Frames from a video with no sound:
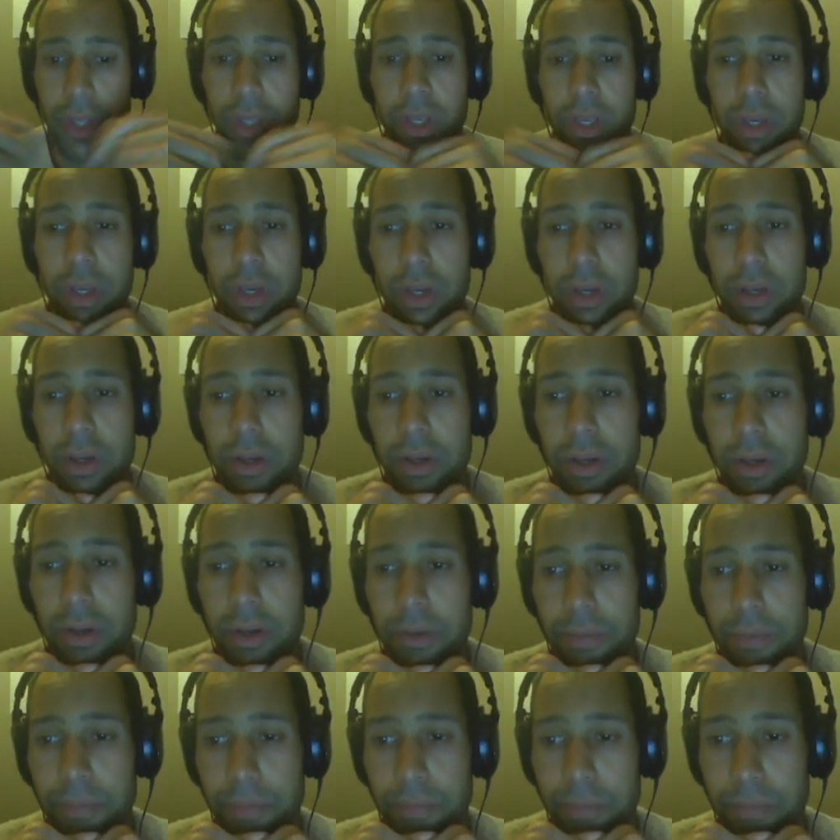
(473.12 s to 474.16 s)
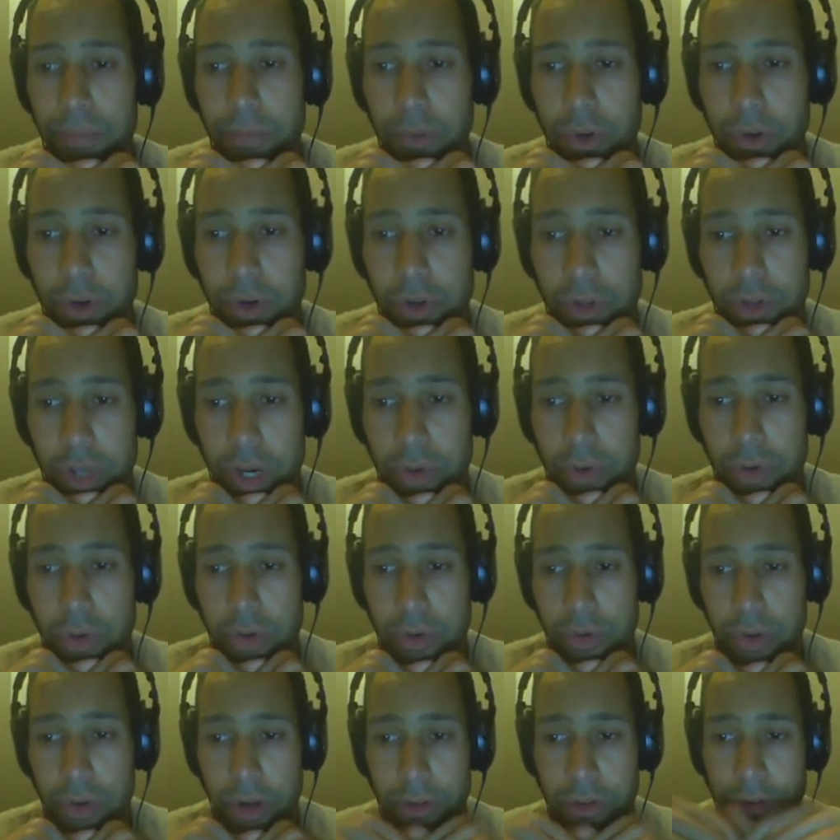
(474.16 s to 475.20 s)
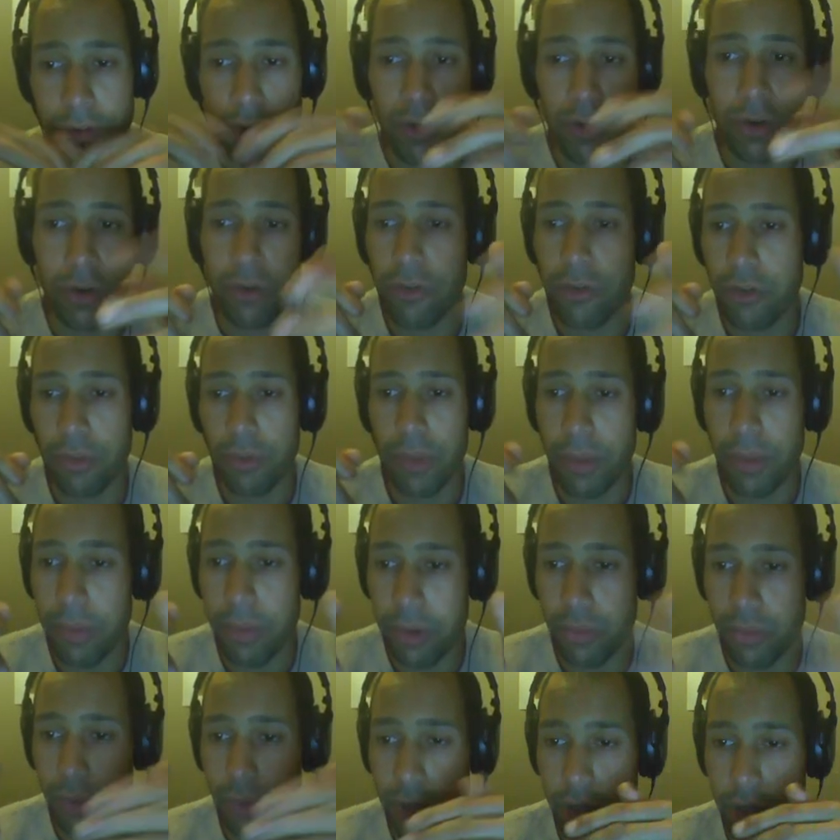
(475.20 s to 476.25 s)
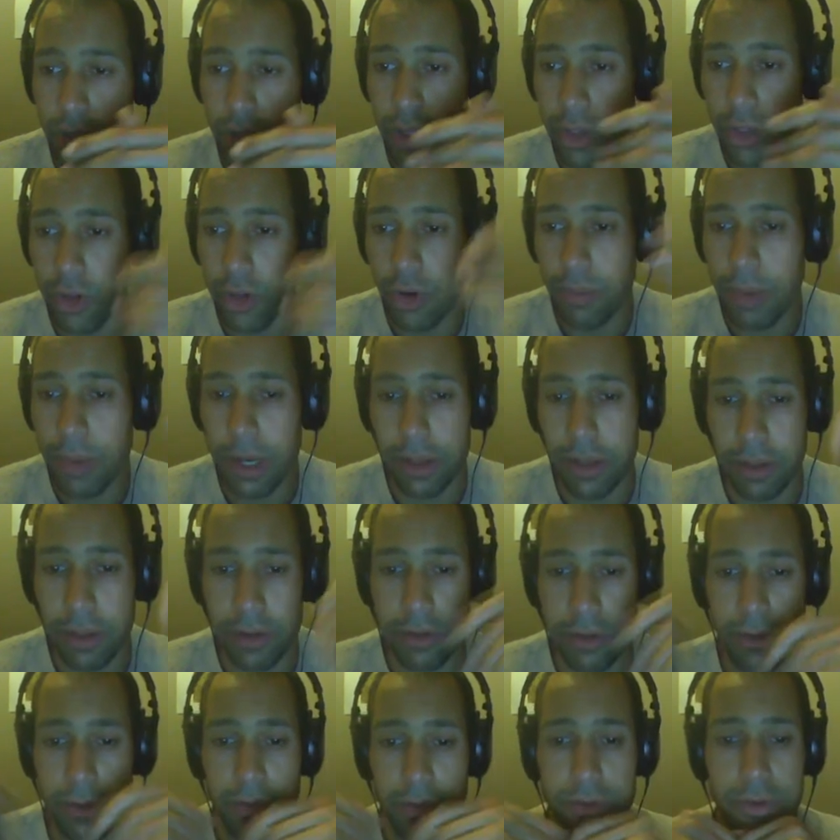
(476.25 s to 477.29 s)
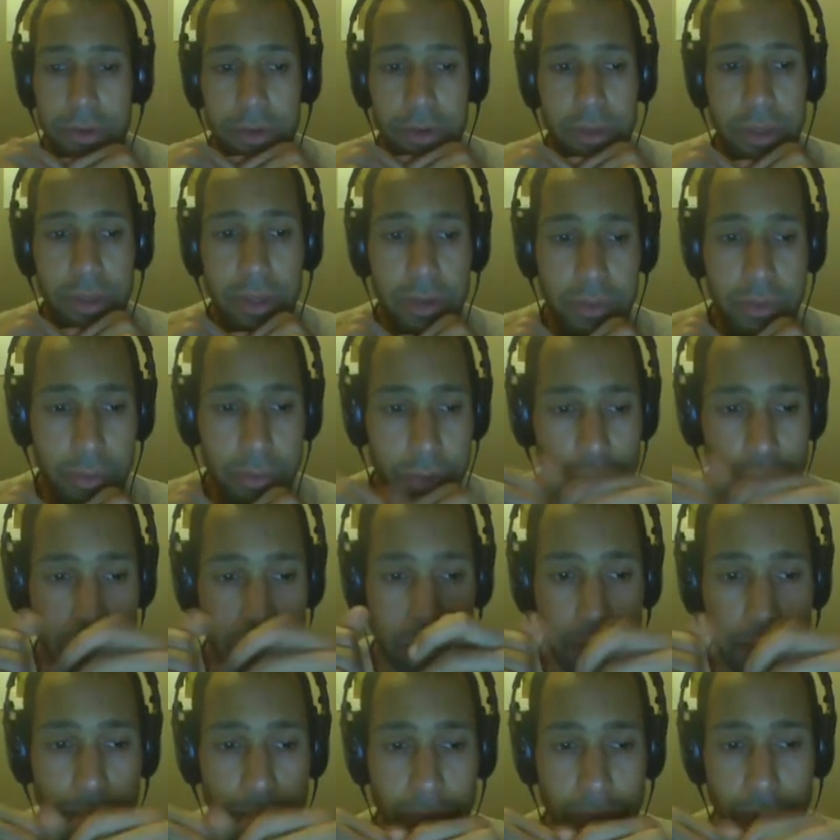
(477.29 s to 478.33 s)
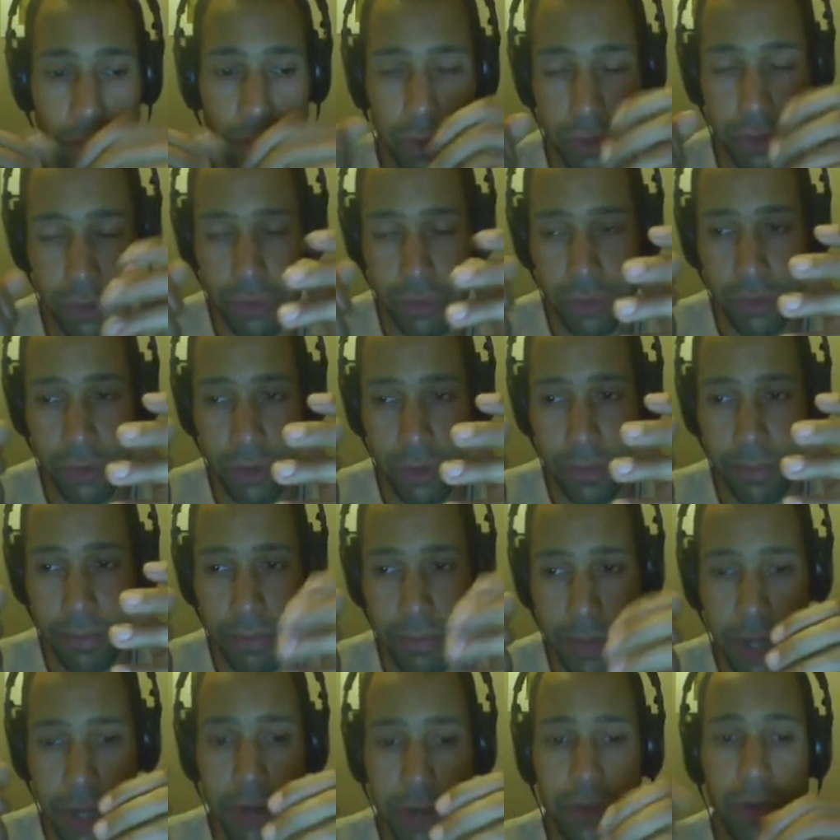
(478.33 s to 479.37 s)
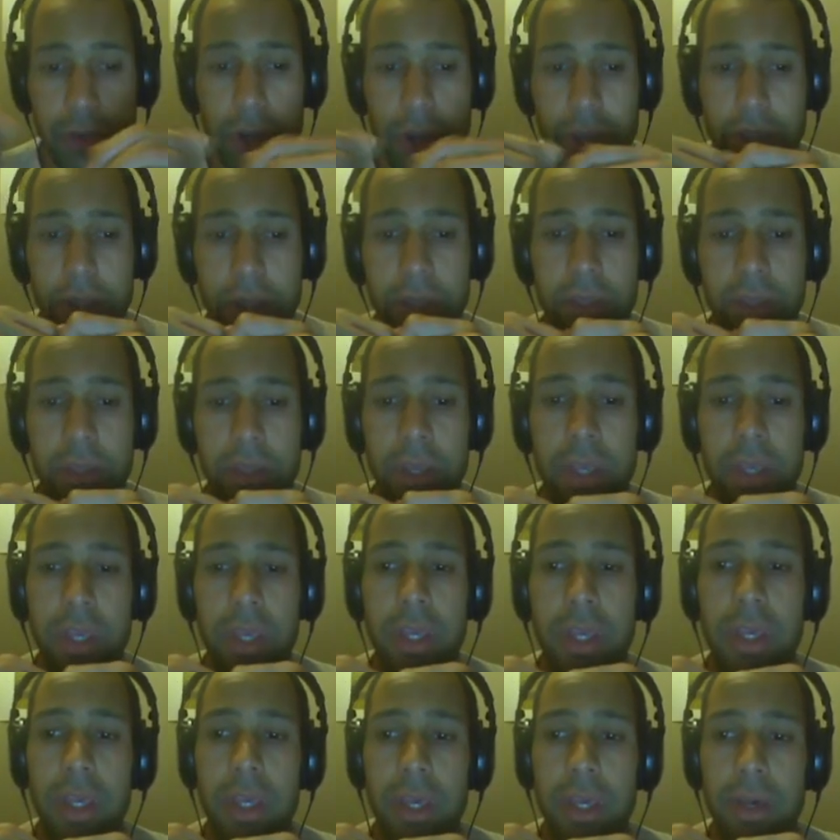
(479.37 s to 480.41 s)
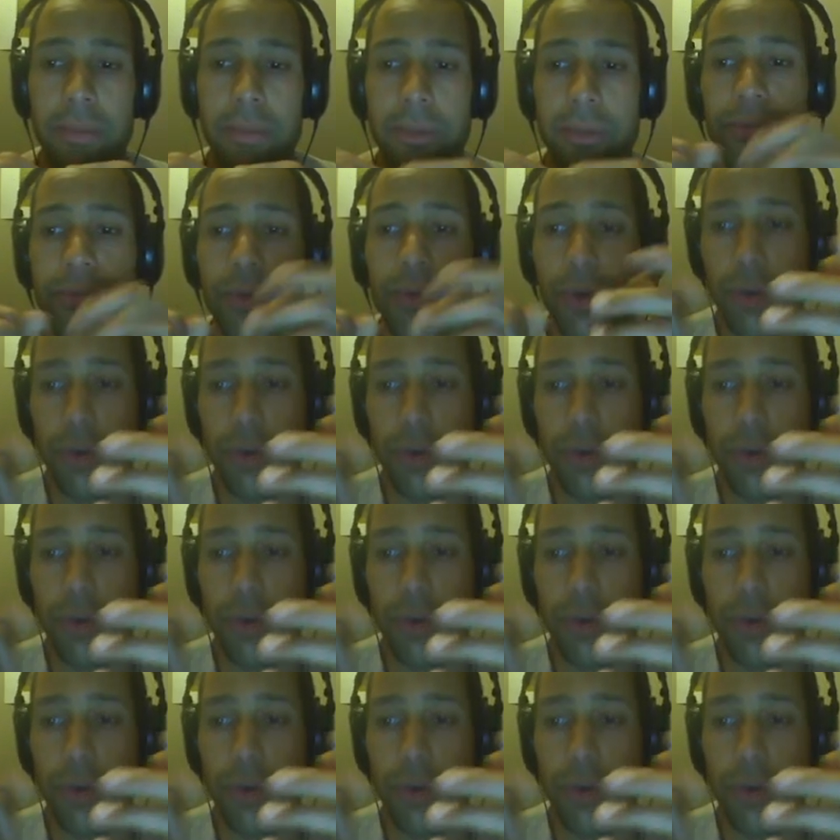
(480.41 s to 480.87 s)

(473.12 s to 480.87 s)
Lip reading: on our criterion, so maybe we go back. Okay, we do some backtracking before